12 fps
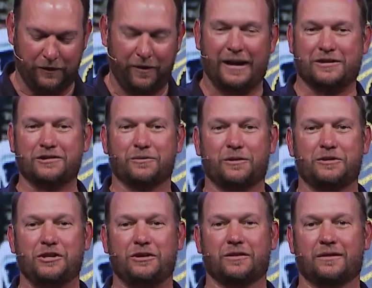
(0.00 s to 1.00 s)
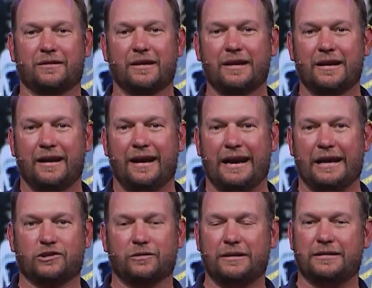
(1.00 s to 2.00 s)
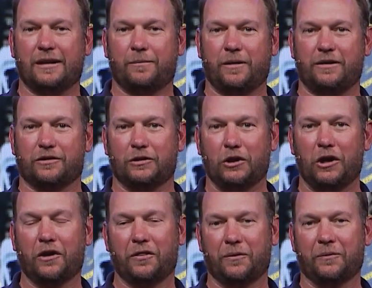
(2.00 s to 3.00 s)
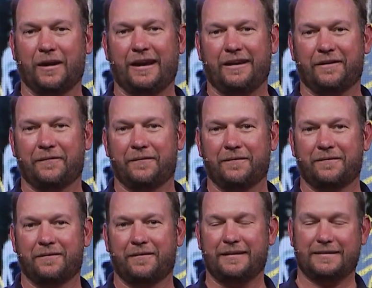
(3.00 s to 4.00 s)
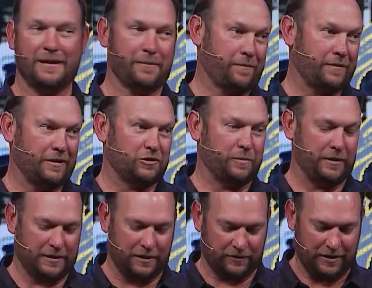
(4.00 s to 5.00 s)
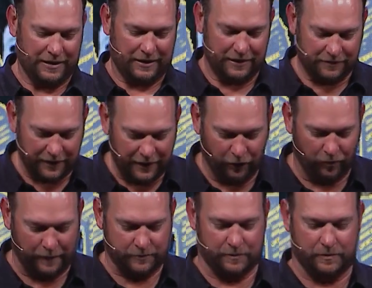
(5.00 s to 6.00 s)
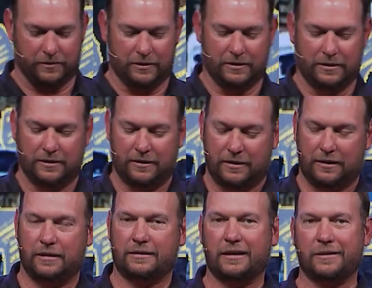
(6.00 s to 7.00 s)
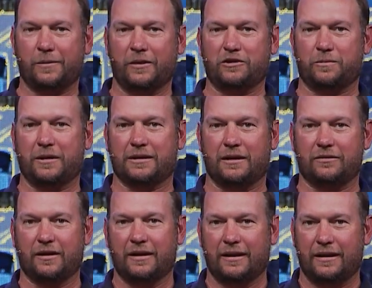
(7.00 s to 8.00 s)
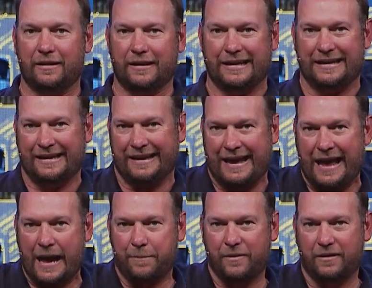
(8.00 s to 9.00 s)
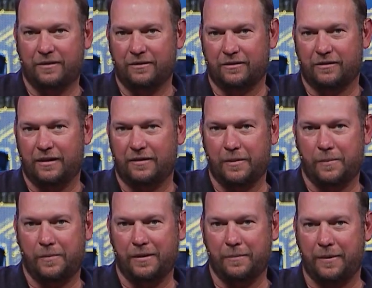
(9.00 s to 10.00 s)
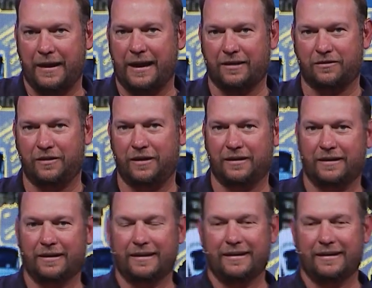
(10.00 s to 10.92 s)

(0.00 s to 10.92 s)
interactions with Jesus actually take place along the way. They take place because he's interruptible. It, it takes place because like it happens in the in passing,